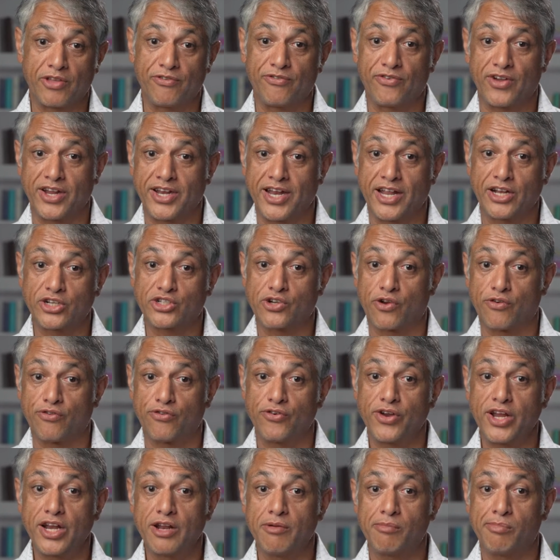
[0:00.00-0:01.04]
financial
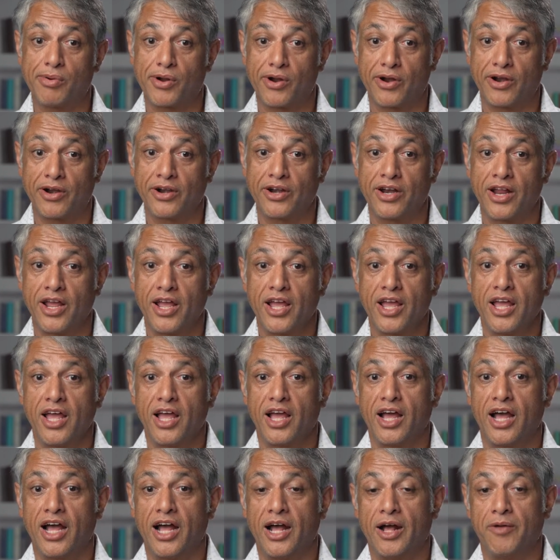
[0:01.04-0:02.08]
freedom part,
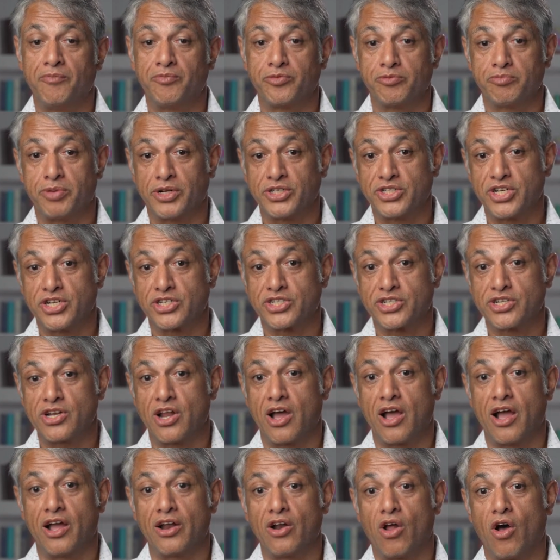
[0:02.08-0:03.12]
but just
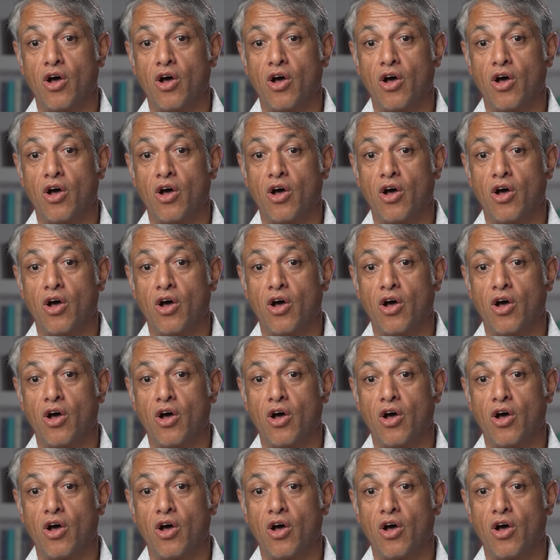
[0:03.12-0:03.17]
not